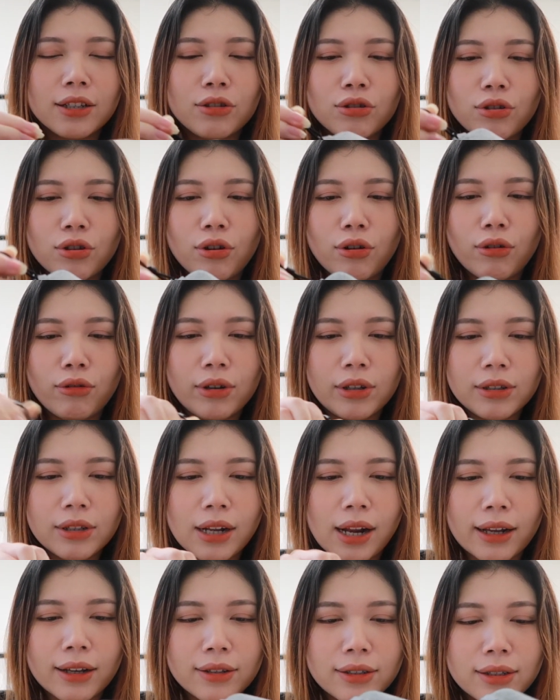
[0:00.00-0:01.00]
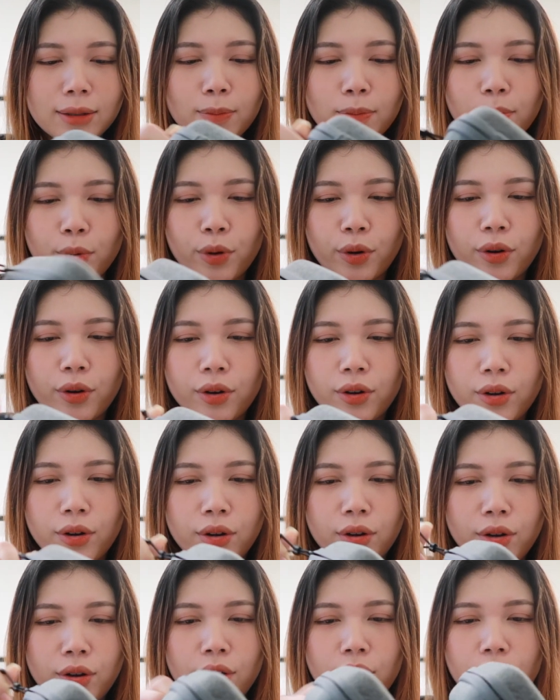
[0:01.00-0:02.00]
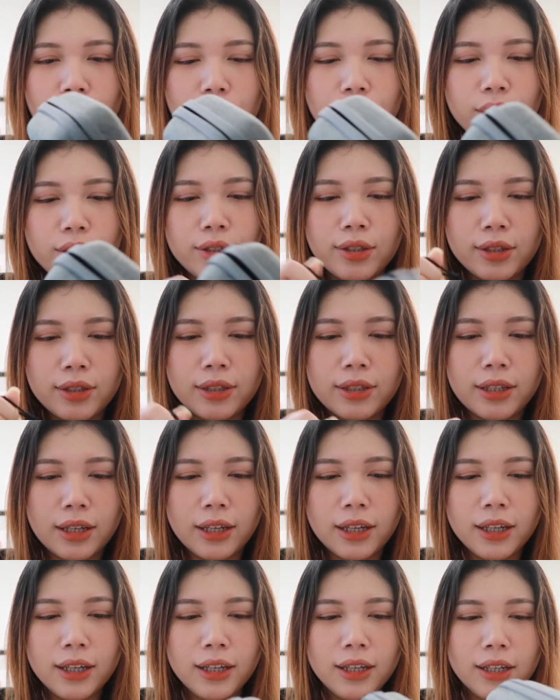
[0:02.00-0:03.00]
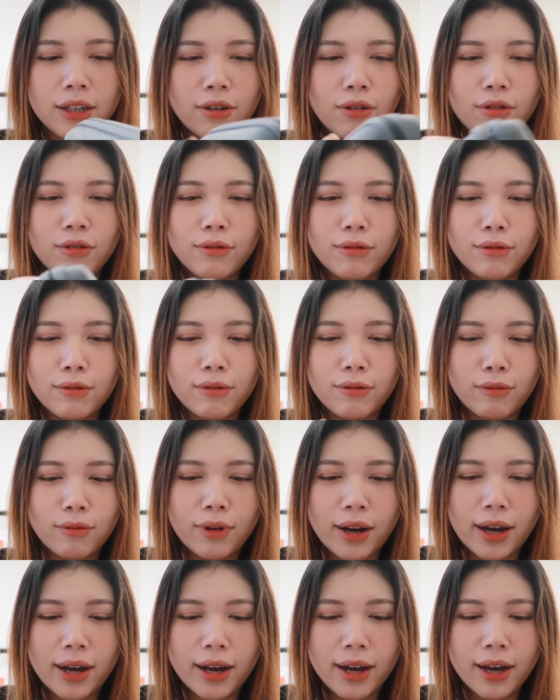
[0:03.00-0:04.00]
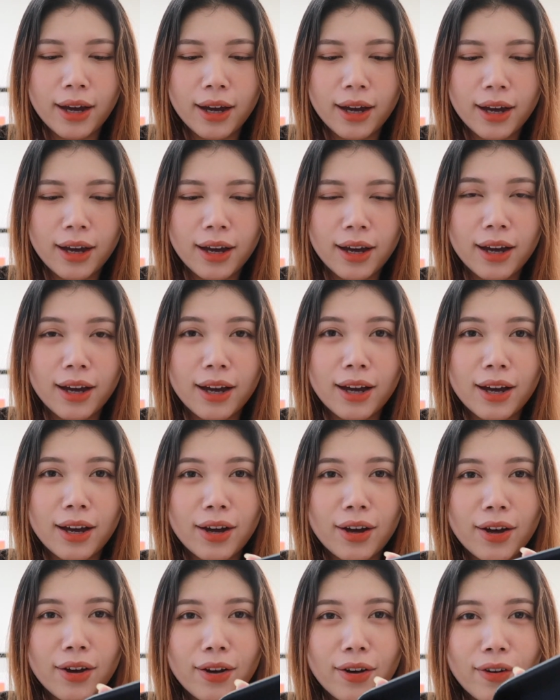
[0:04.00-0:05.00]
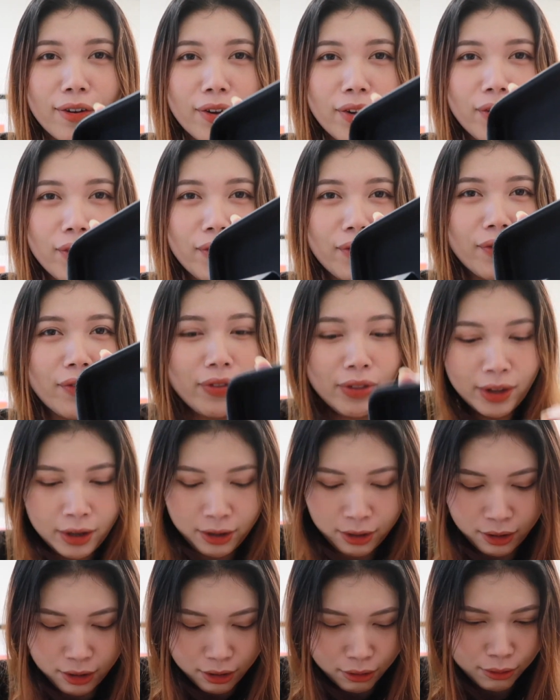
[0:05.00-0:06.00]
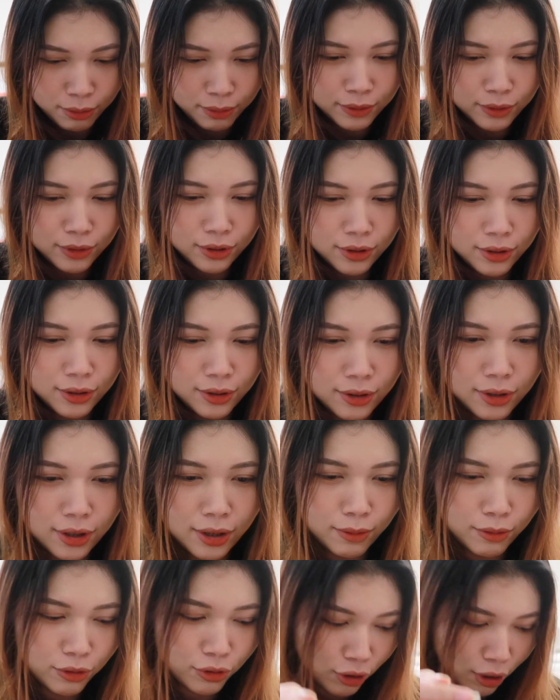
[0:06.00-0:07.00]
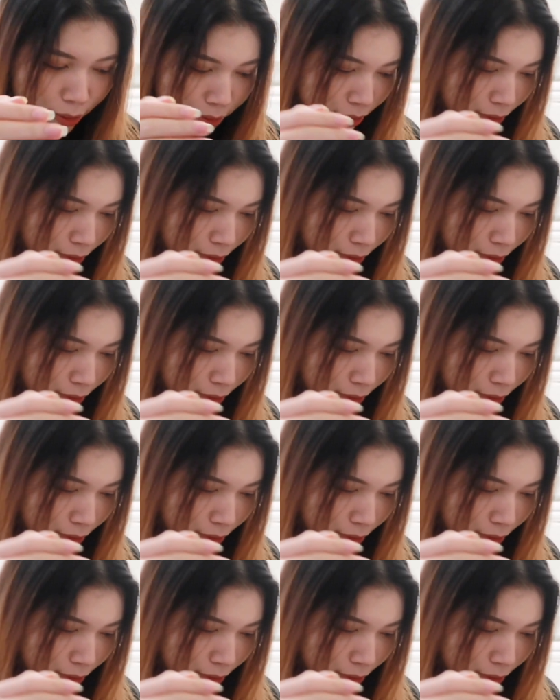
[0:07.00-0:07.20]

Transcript: so it's like a zipper. See? Oh wow. Oops, I dropped